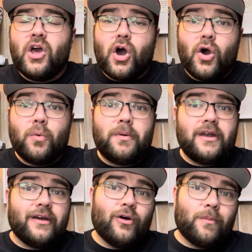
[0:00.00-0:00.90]
Opened
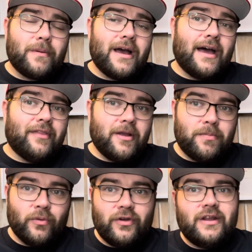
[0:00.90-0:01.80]
it up, and they
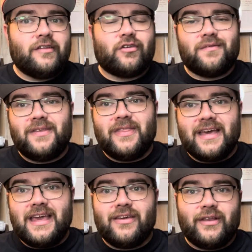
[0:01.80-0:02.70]
put the disc of In the
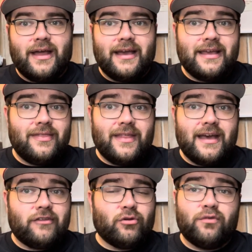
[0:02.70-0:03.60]
Heat of the Night in there.
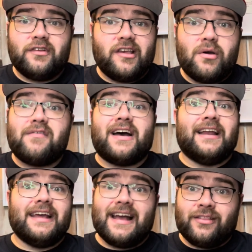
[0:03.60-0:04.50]
So obviously whoever had
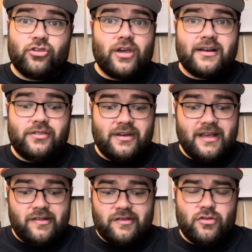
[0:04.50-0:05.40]
it hadn't checked the
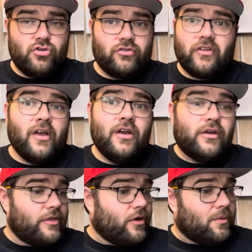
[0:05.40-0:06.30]
disc and just
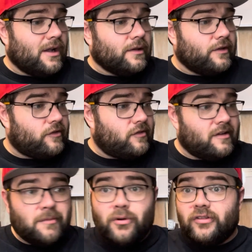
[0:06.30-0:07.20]
thought, well, there's
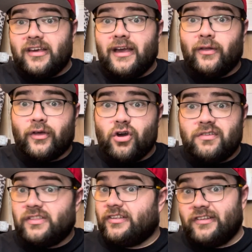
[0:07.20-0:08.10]
Sidney Poitier on the cover,
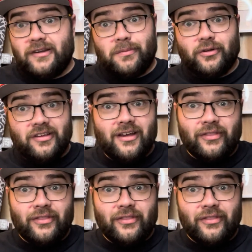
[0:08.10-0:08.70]
there's Sidney Poitier on the